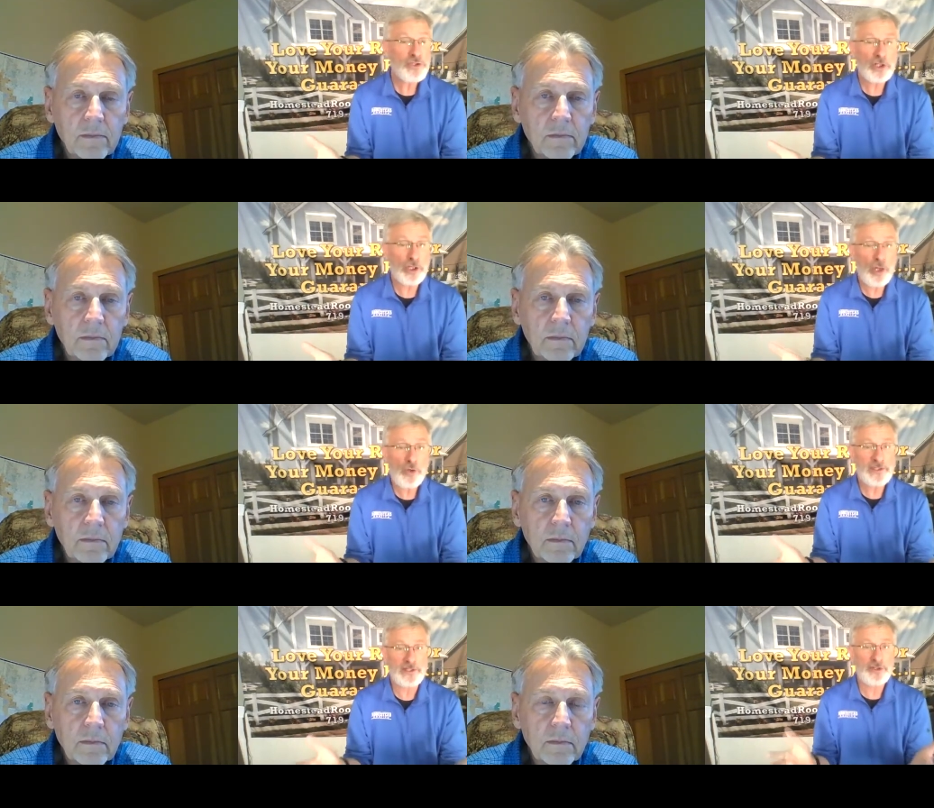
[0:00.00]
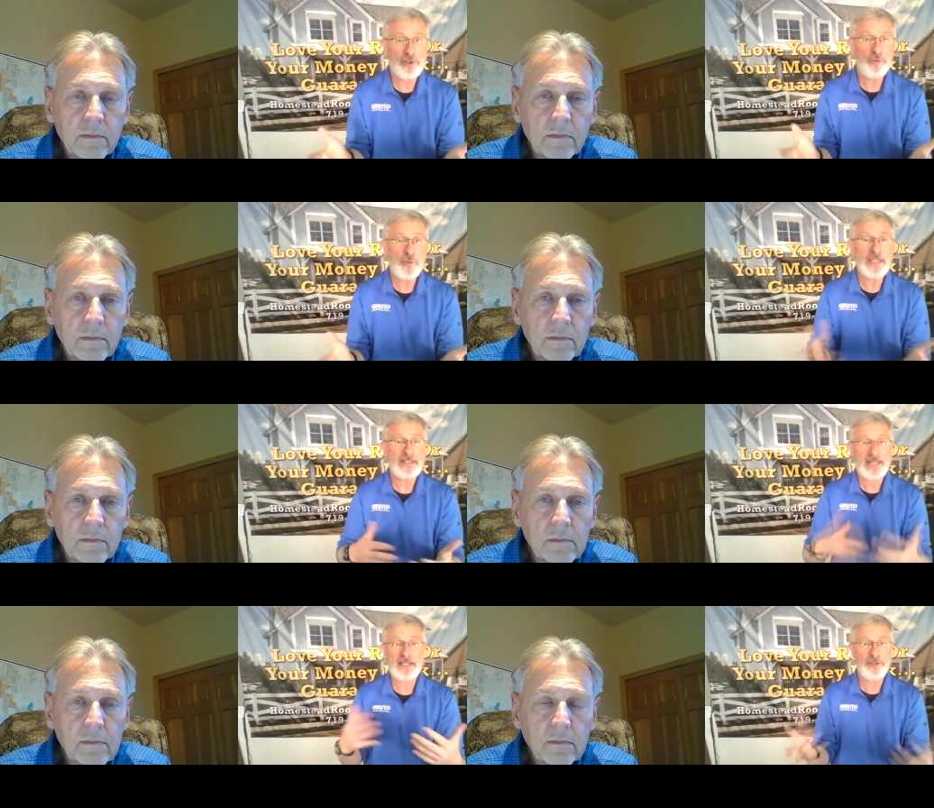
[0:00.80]
Speaker 1: to close in two
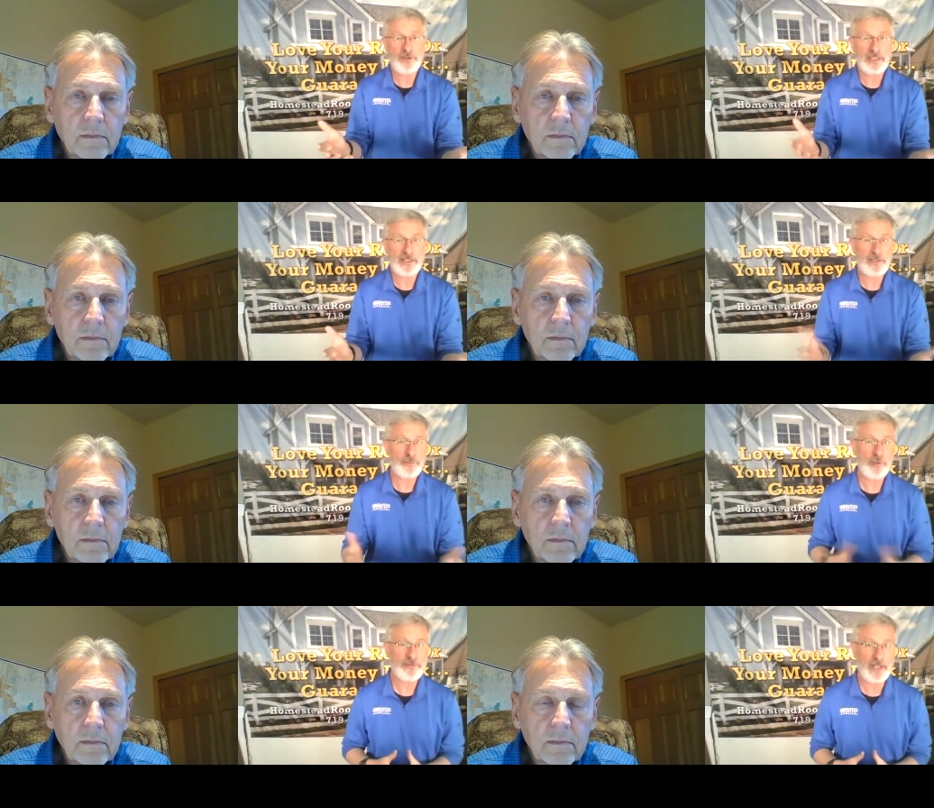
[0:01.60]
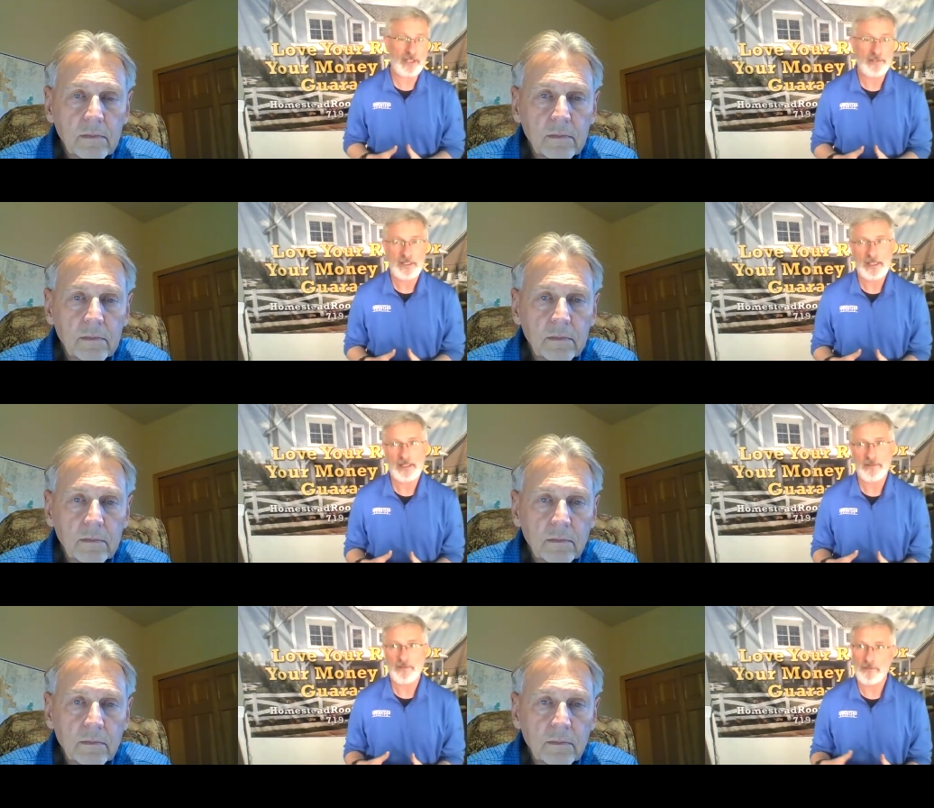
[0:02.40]
weeks. Can you get this roof done?
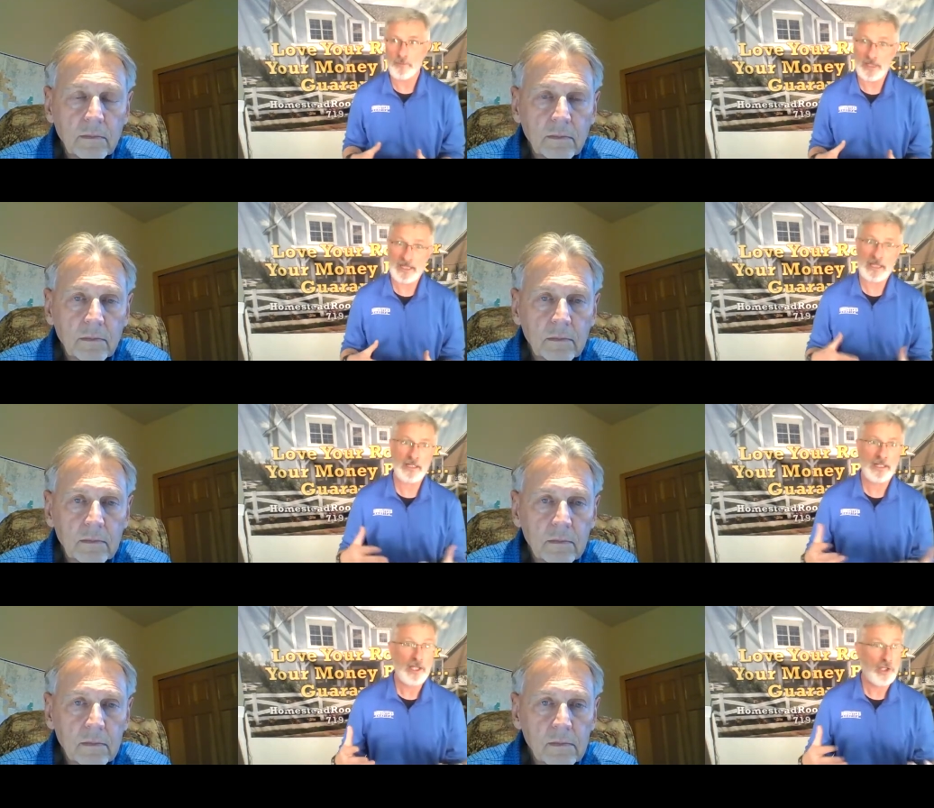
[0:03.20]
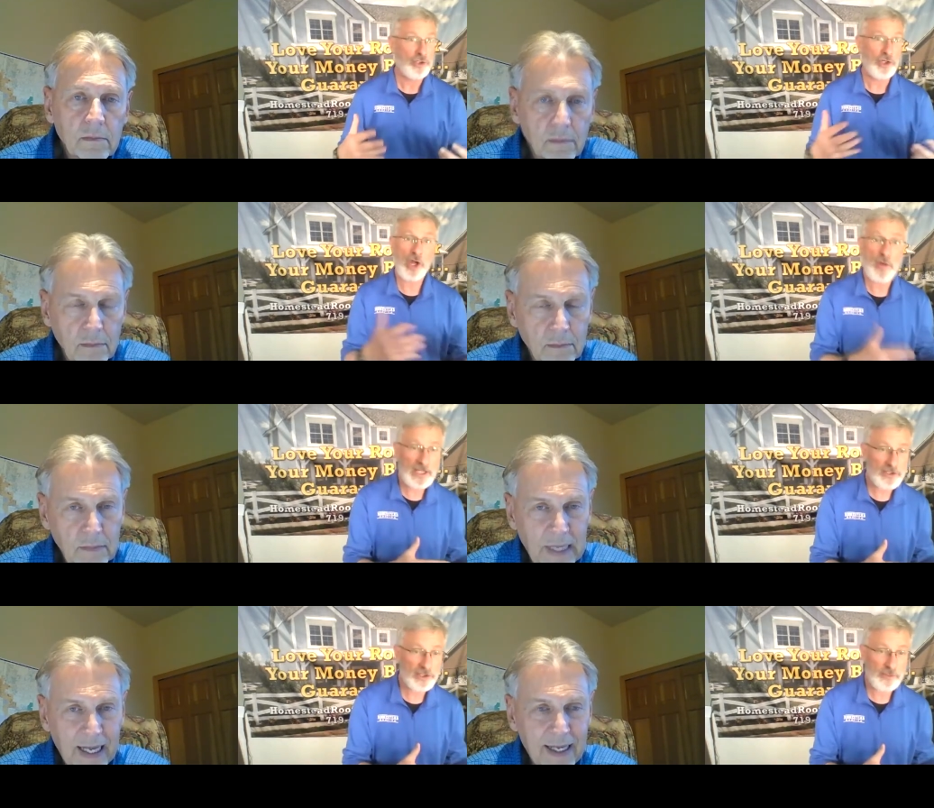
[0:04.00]
Well, no,
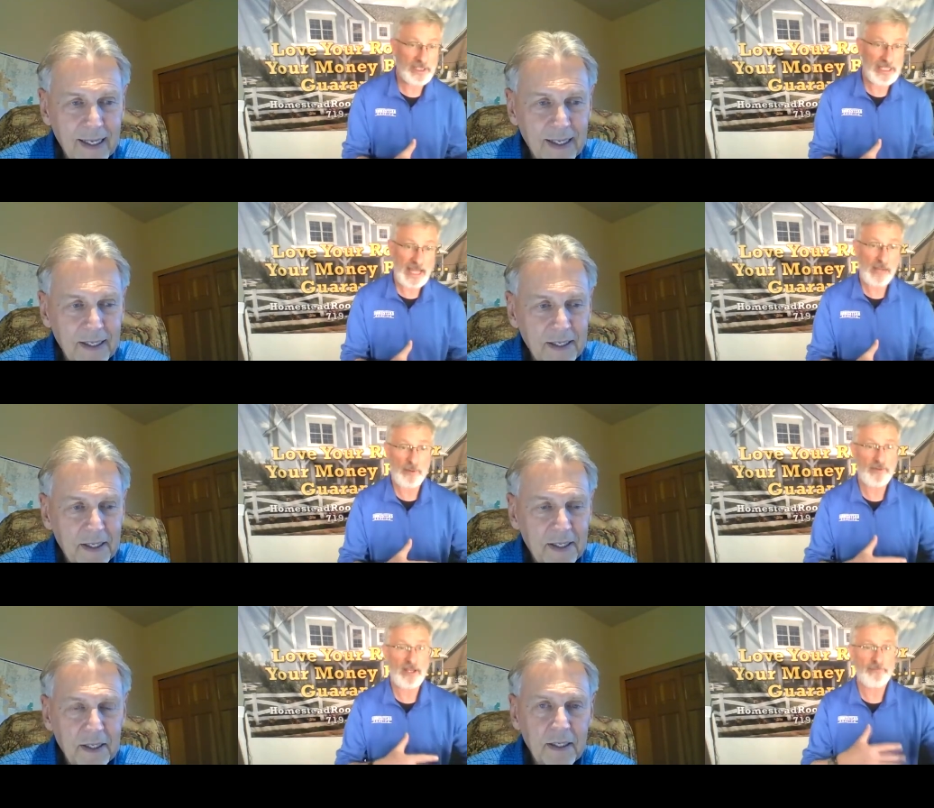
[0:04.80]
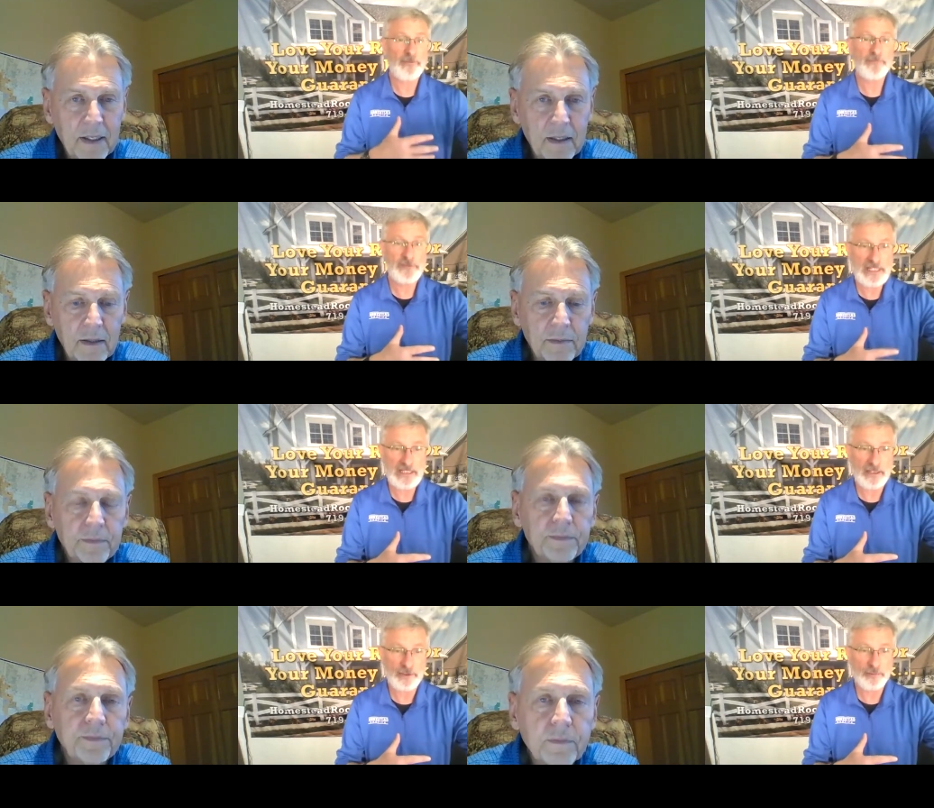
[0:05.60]
actually, we can't. We've got
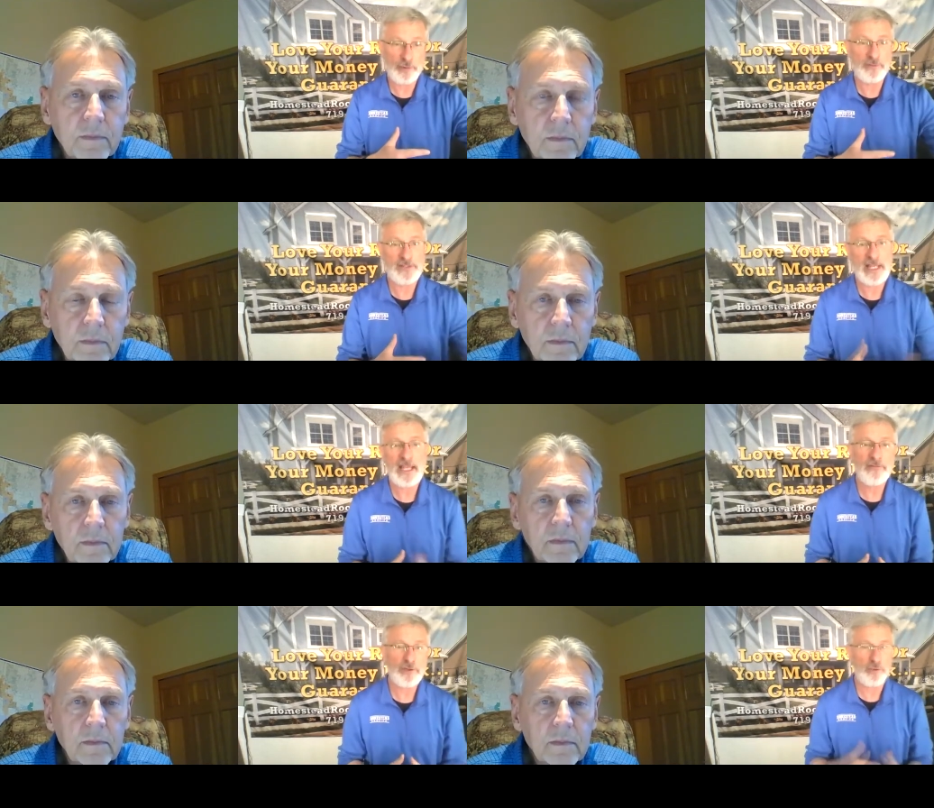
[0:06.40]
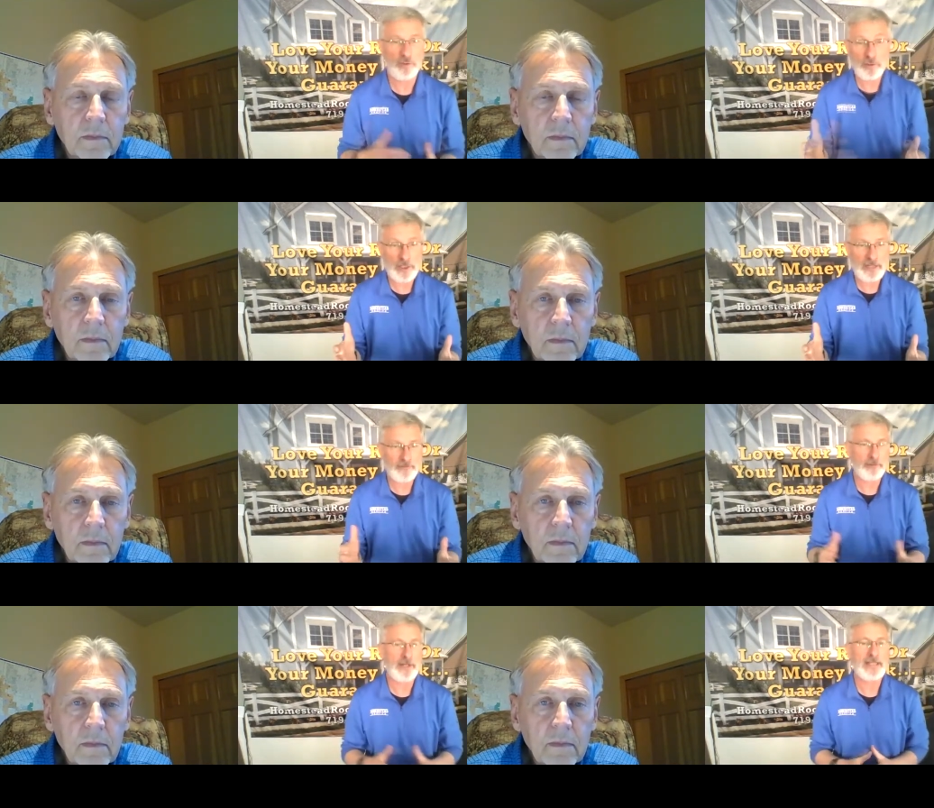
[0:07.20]
15 other roofs ahead of you, or
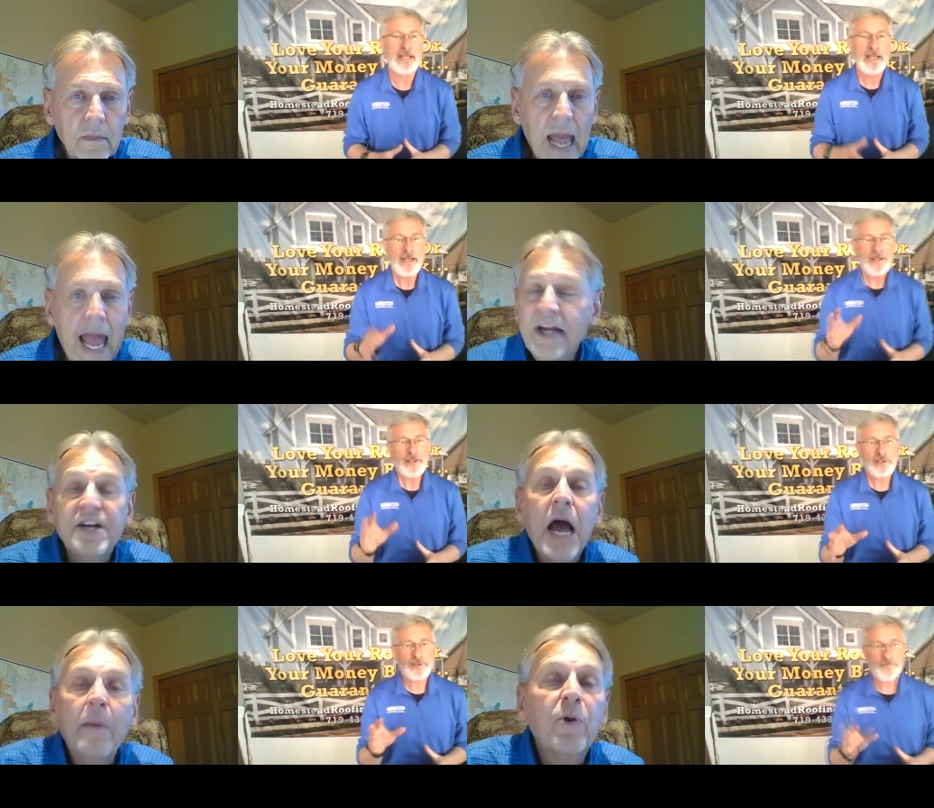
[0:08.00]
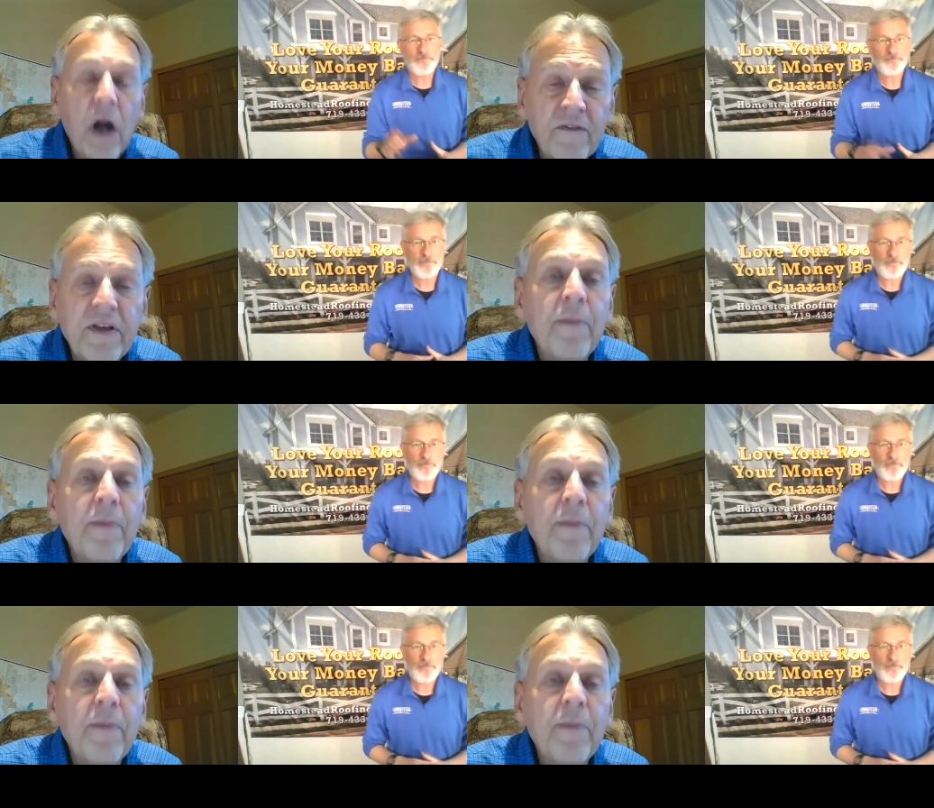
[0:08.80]
whatever, right?
Speaker 2: And a number of them